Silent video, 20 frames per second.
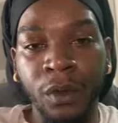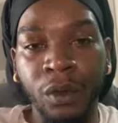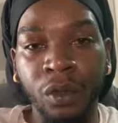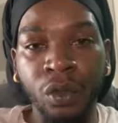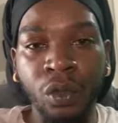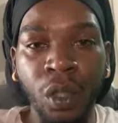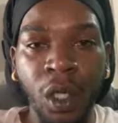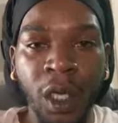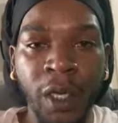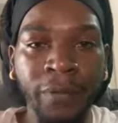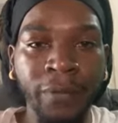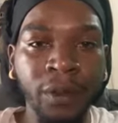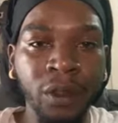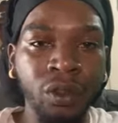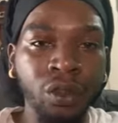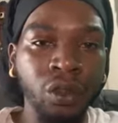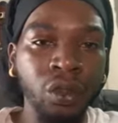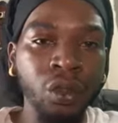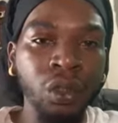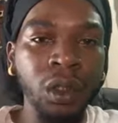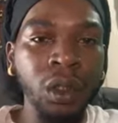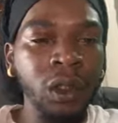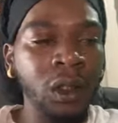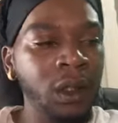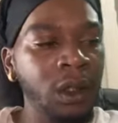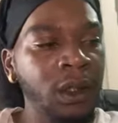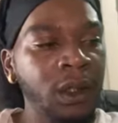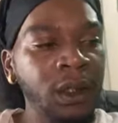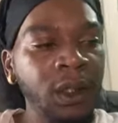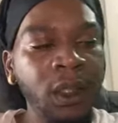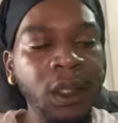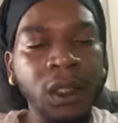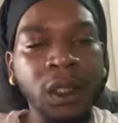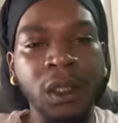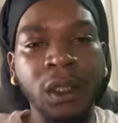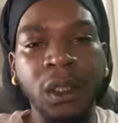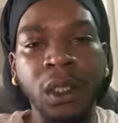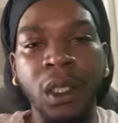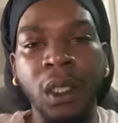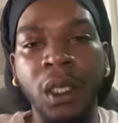You have to truly understand it.
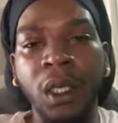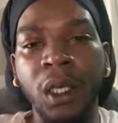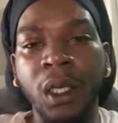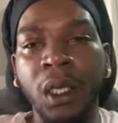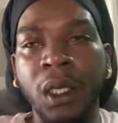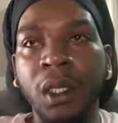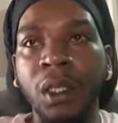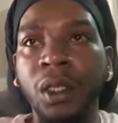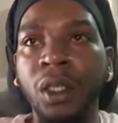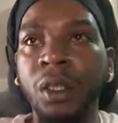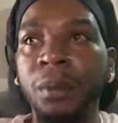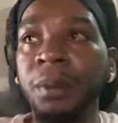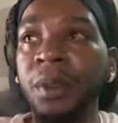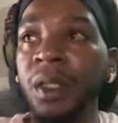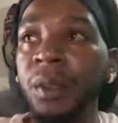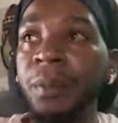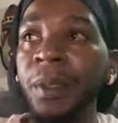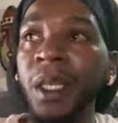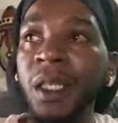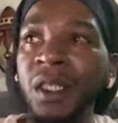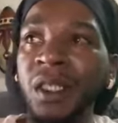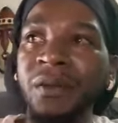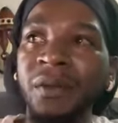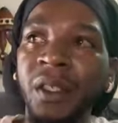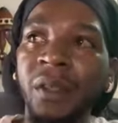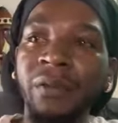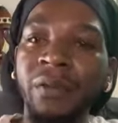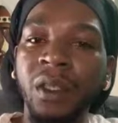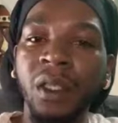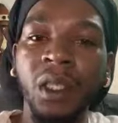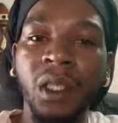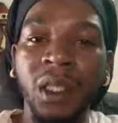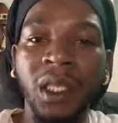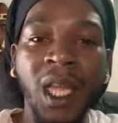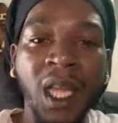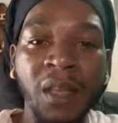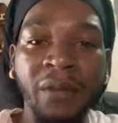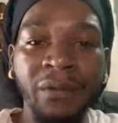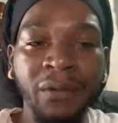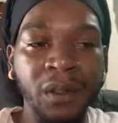the perspective of your
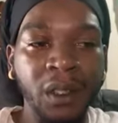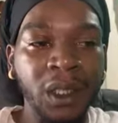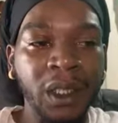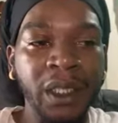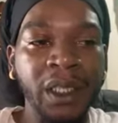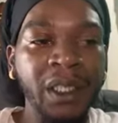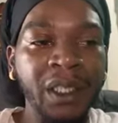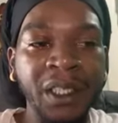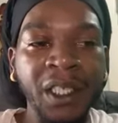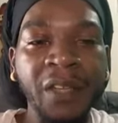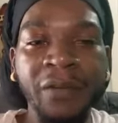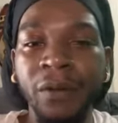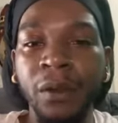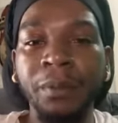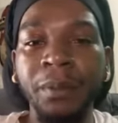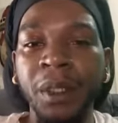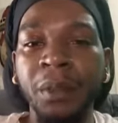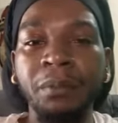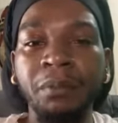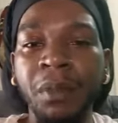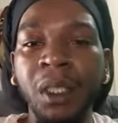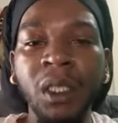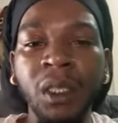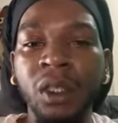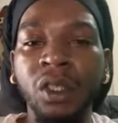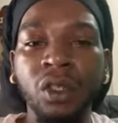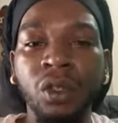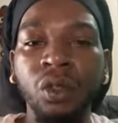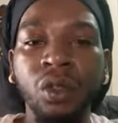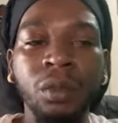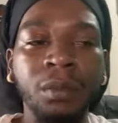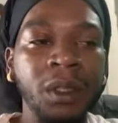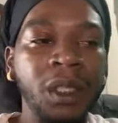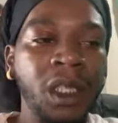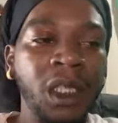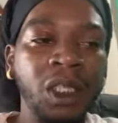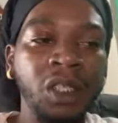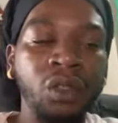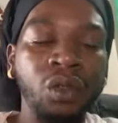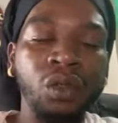life could never be minuscule
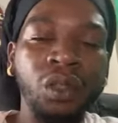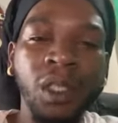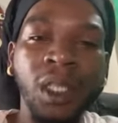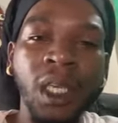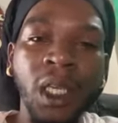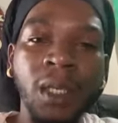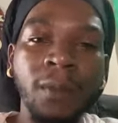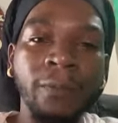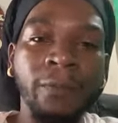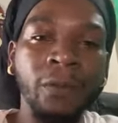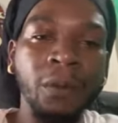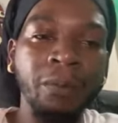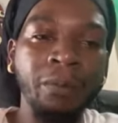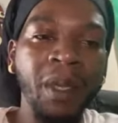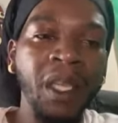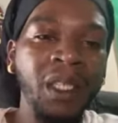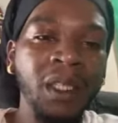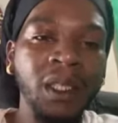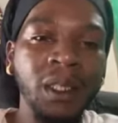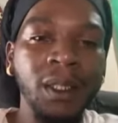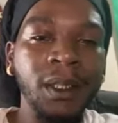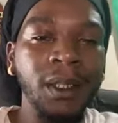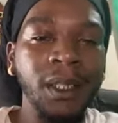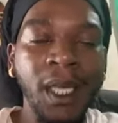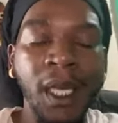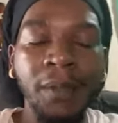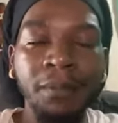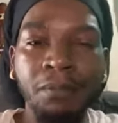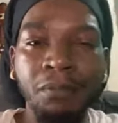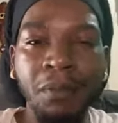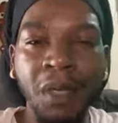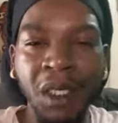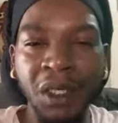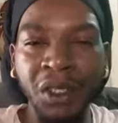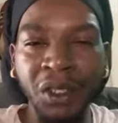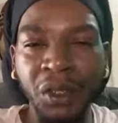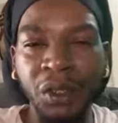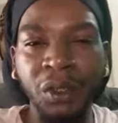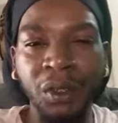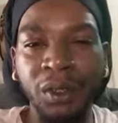because you came from basically a
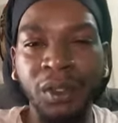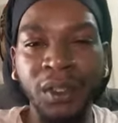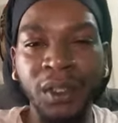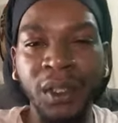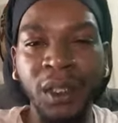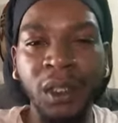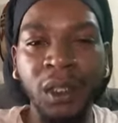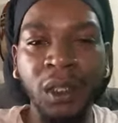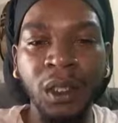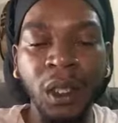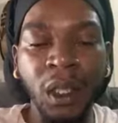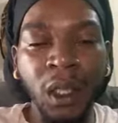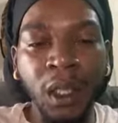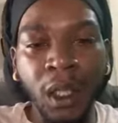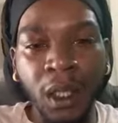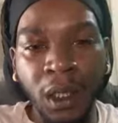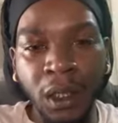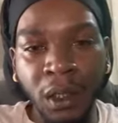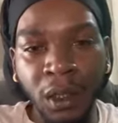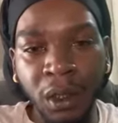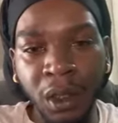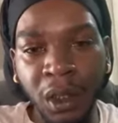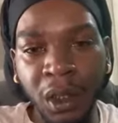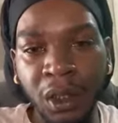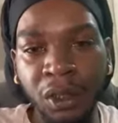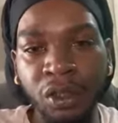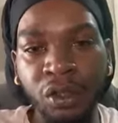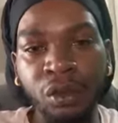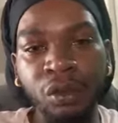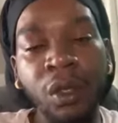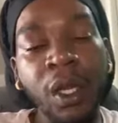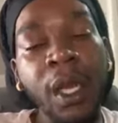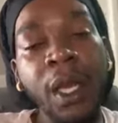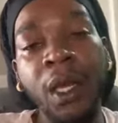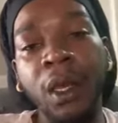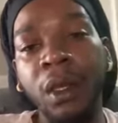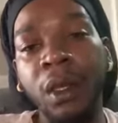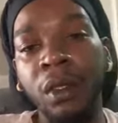mustard seed and look at you now.